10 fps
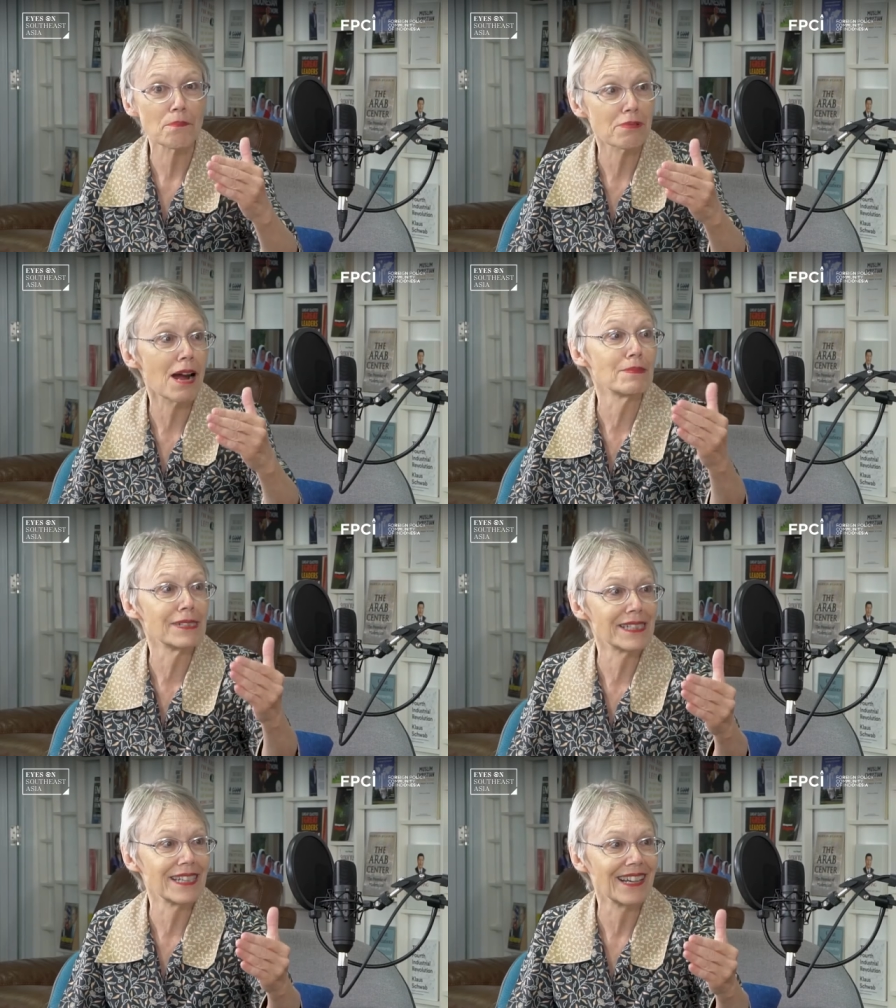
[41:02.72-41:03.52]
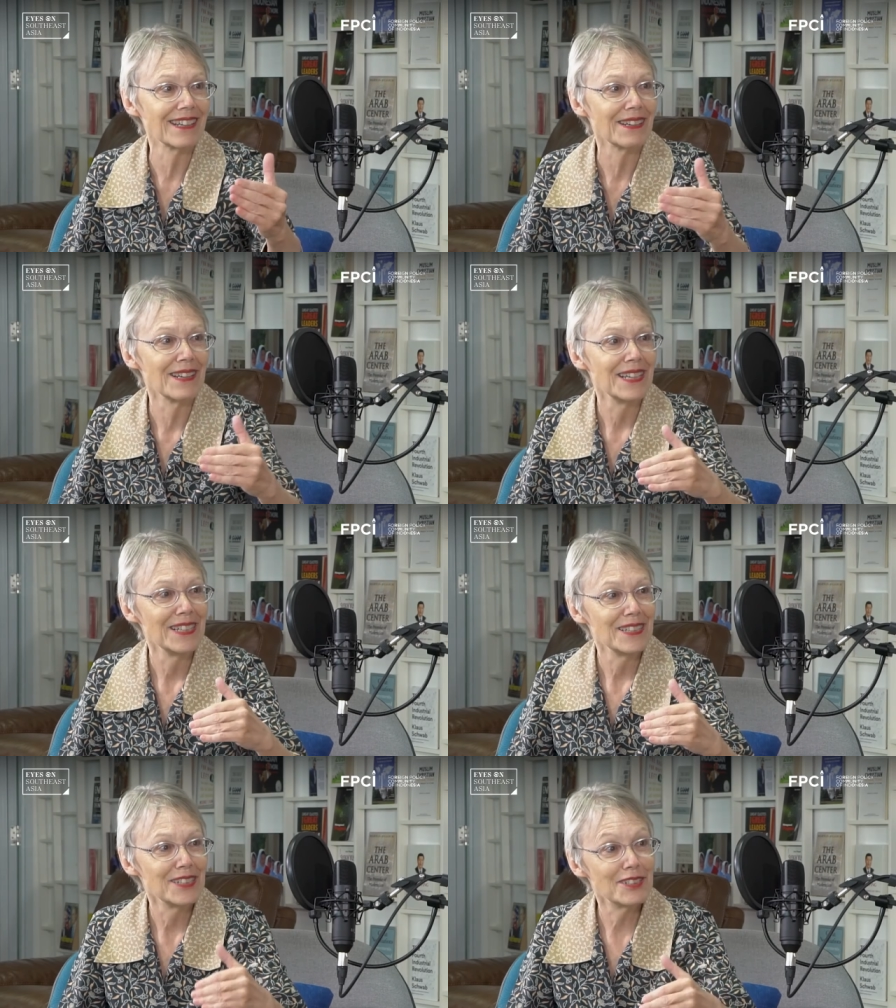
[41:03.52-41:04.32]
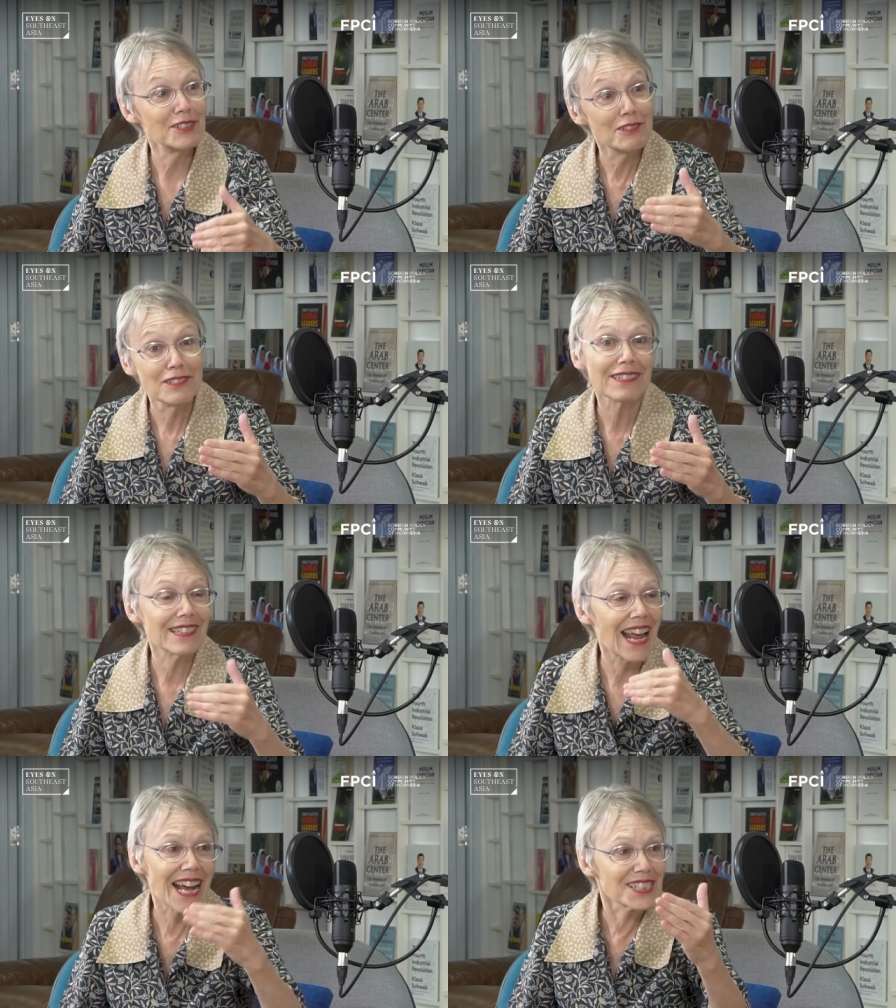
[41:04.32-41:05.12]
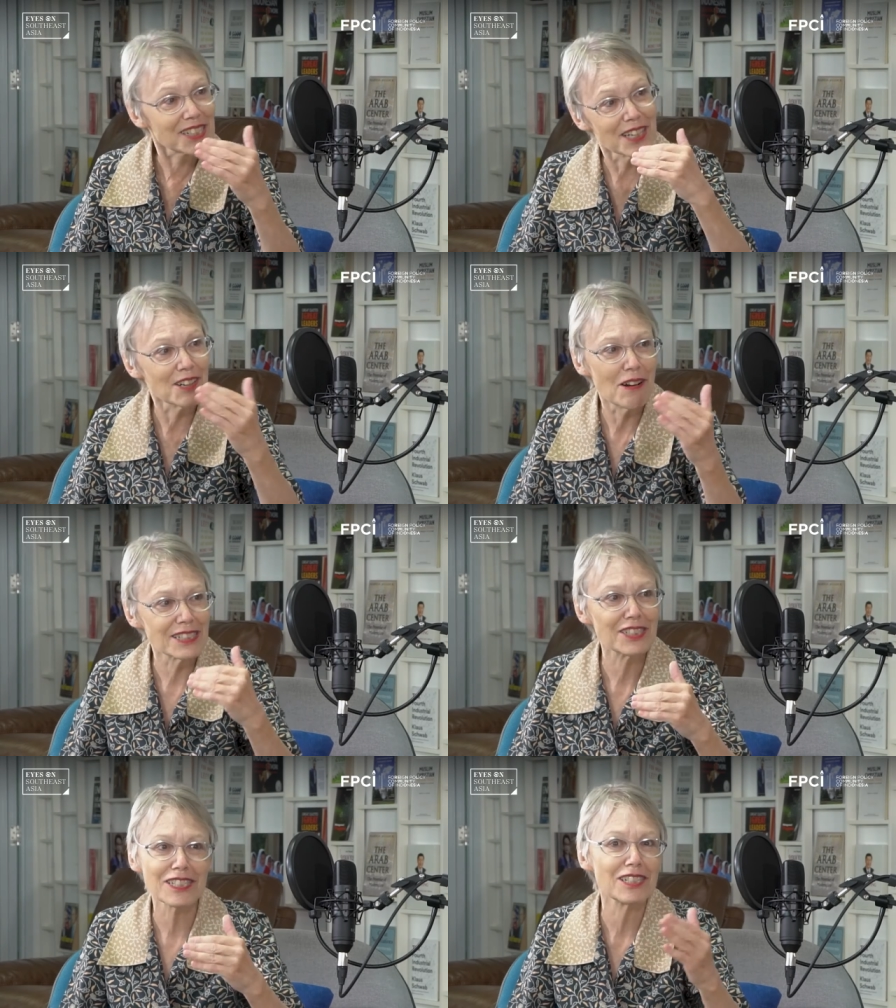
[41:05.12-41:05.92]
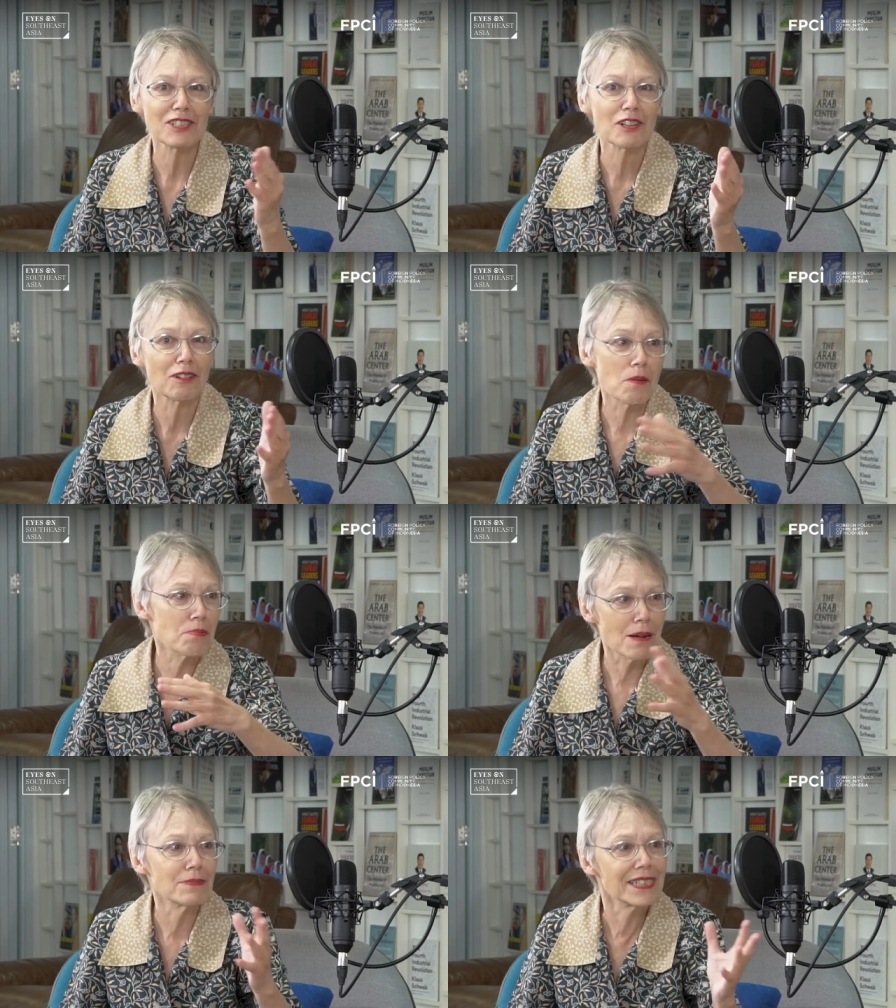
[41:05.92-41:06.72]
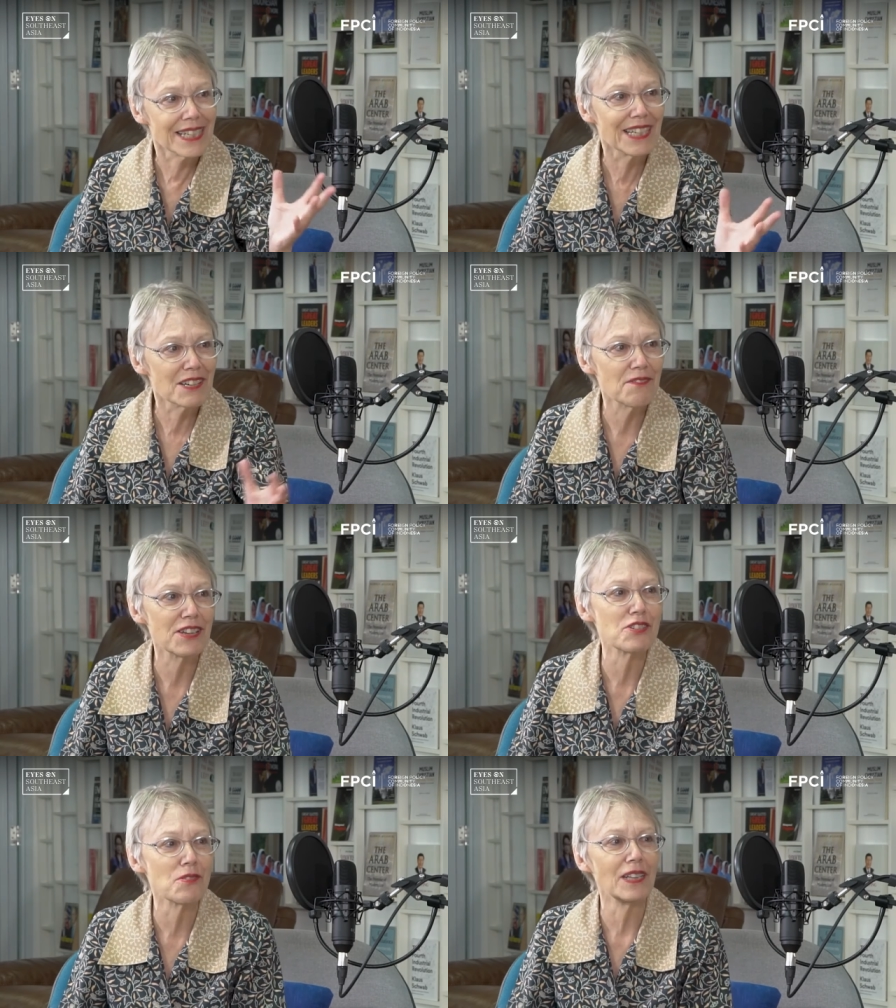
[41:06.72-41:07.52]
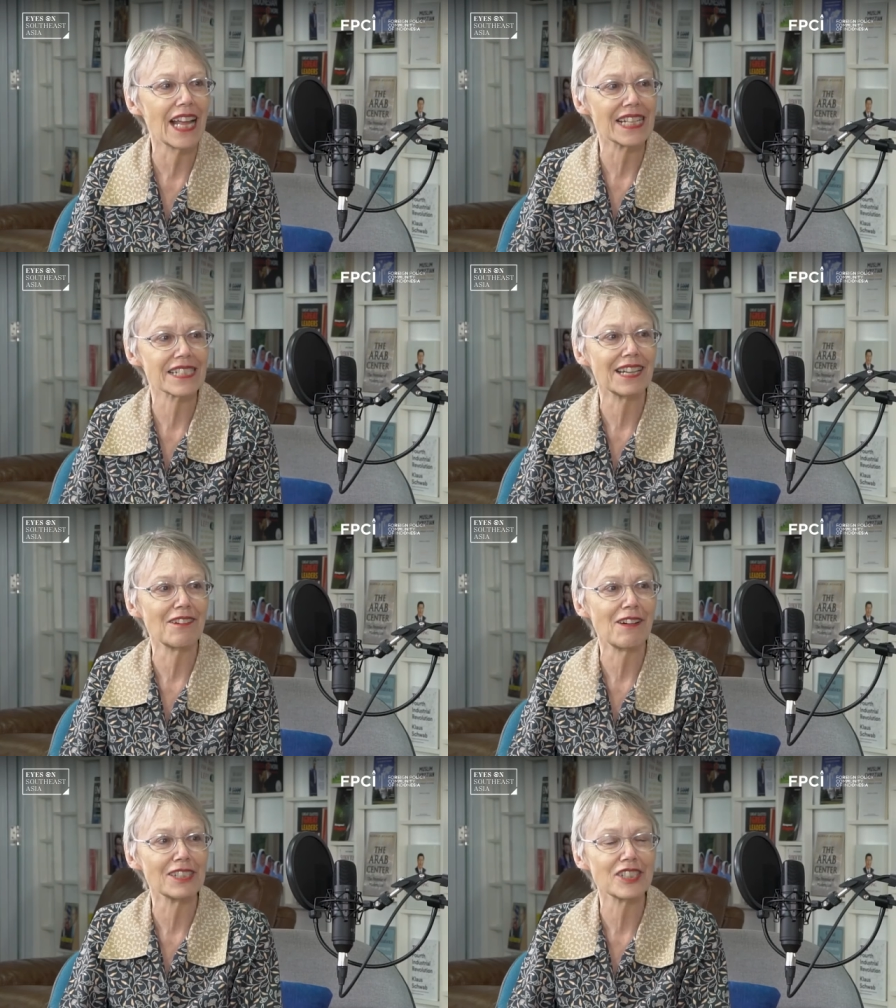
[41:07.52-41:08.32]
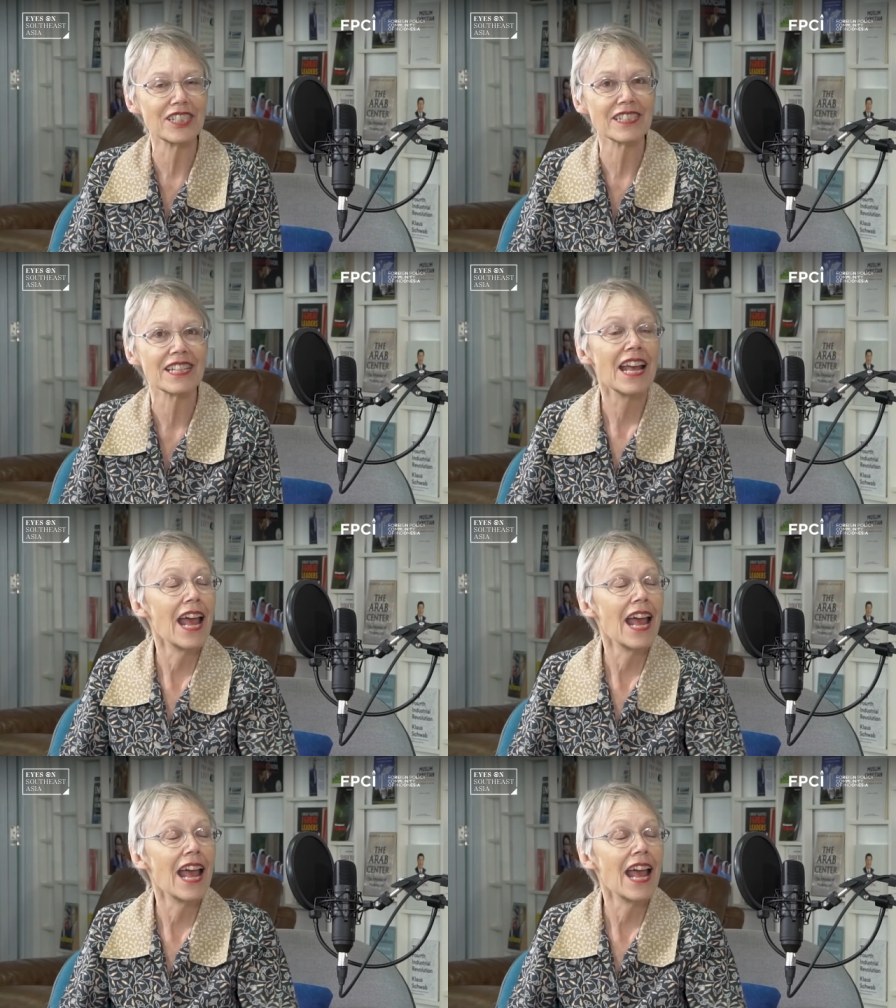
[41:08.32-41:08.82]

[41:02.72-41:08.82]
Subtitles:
a promising student asking questions or a promising individual asking questions.